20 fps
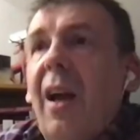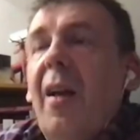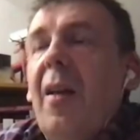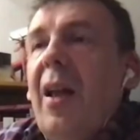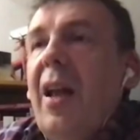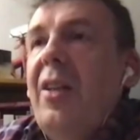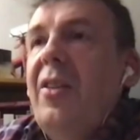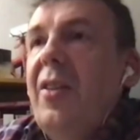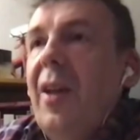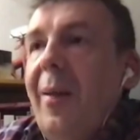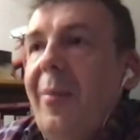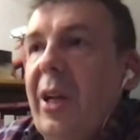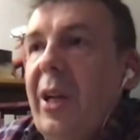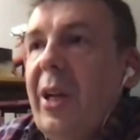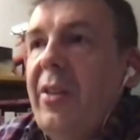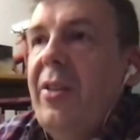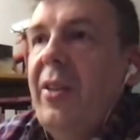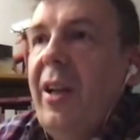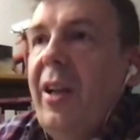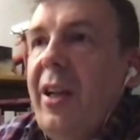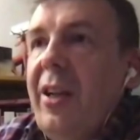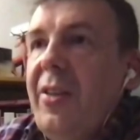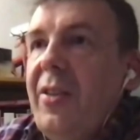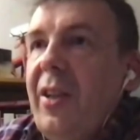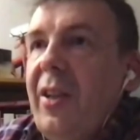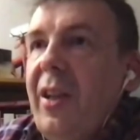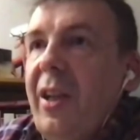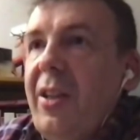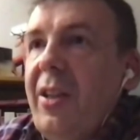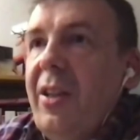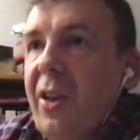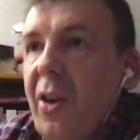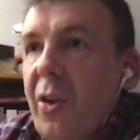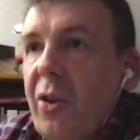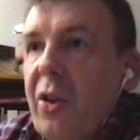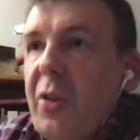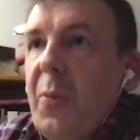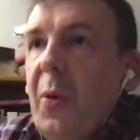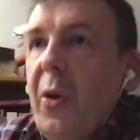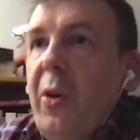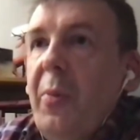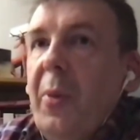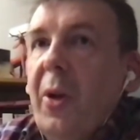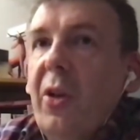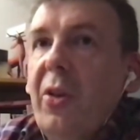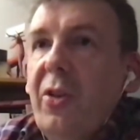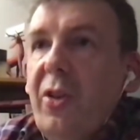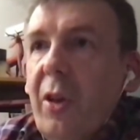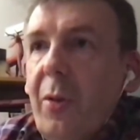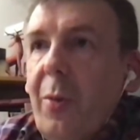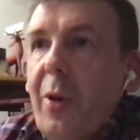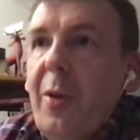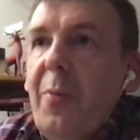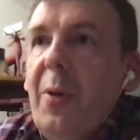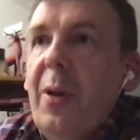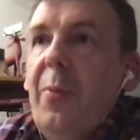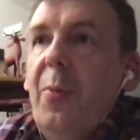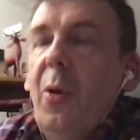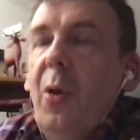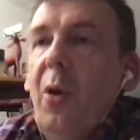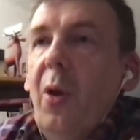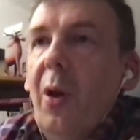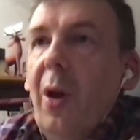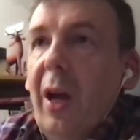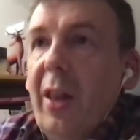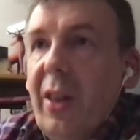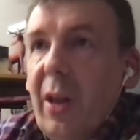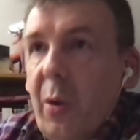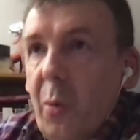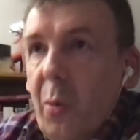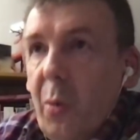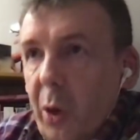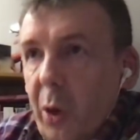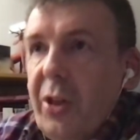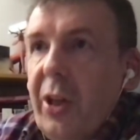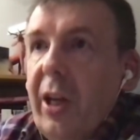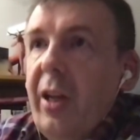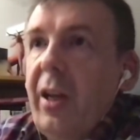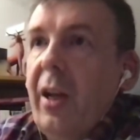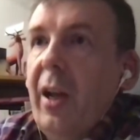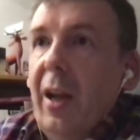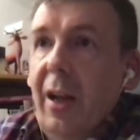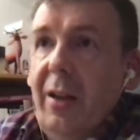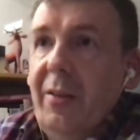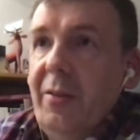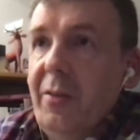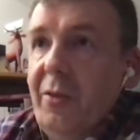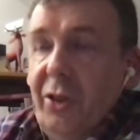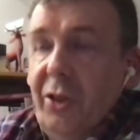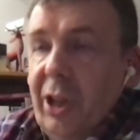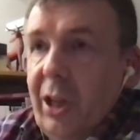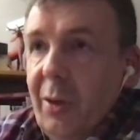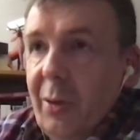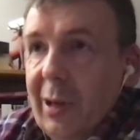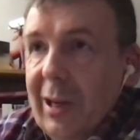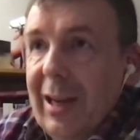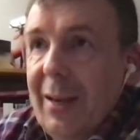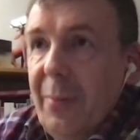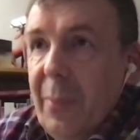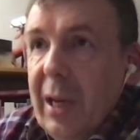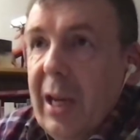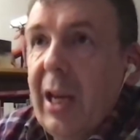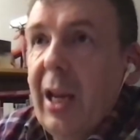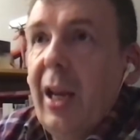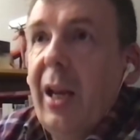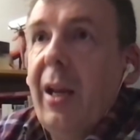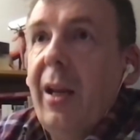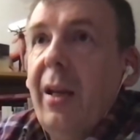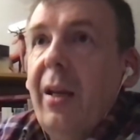it's a curious point, because so many people, I think, wanting and genuinely being,